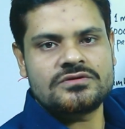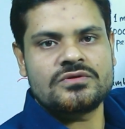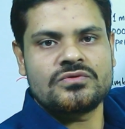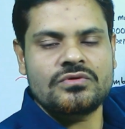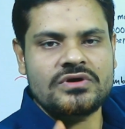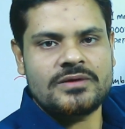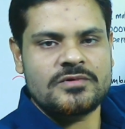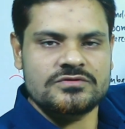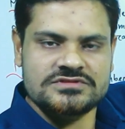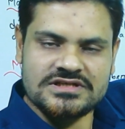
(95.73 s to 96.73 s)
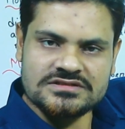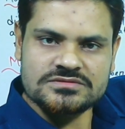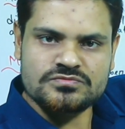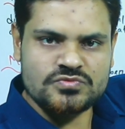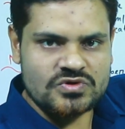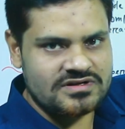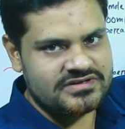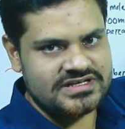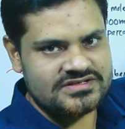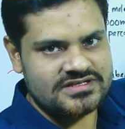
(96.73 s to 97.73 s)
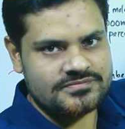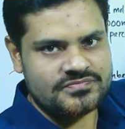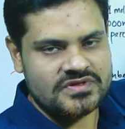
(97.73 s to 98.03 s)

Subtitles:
to know about the molarity,